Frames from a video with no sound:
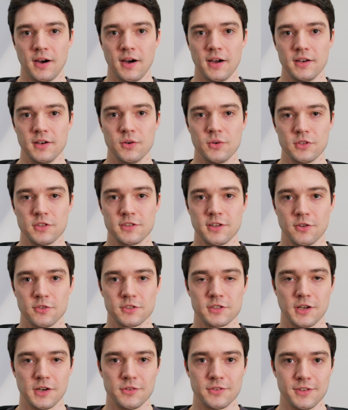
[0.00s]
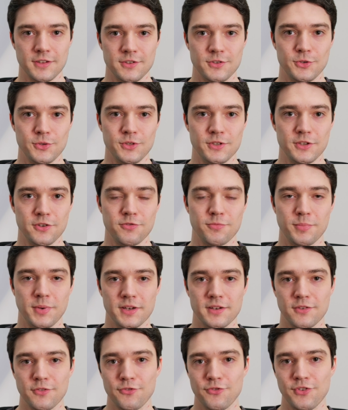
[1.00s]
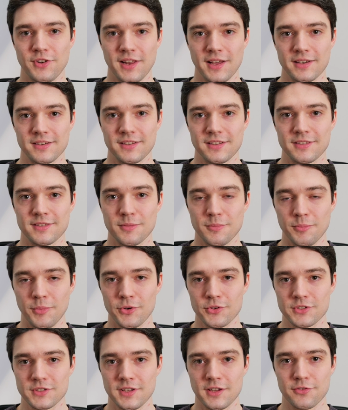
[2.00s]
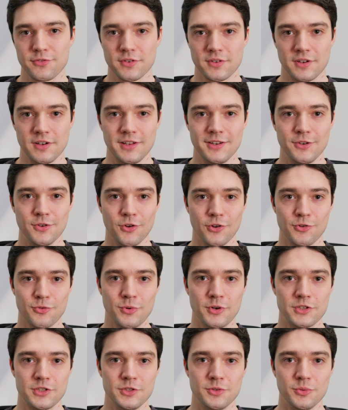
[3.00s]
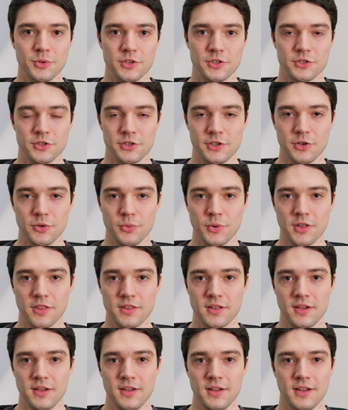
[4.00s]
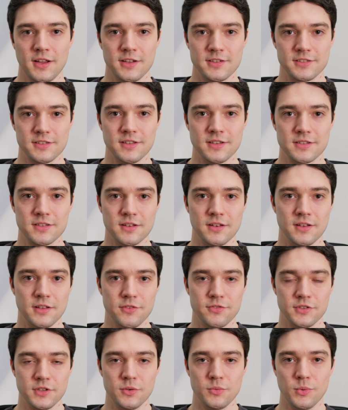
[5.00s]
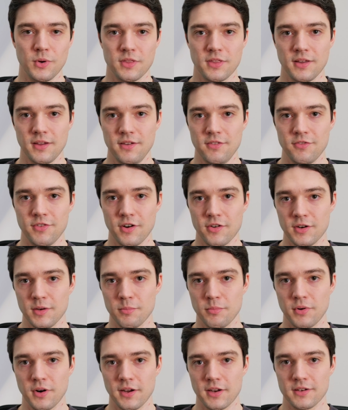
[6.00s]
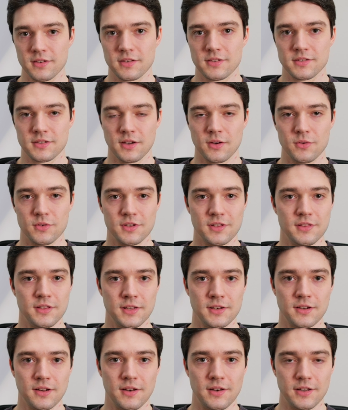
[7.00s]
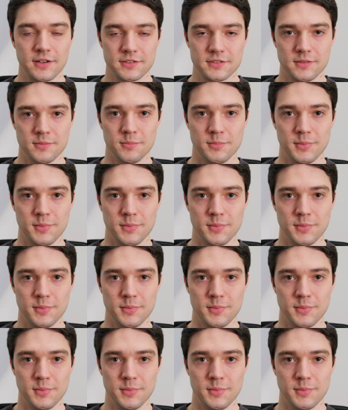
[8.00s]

I know it sounds counterintuitive, but flat is most definitely not what you want to go with, as this leaves you with a very bright sound that lacks in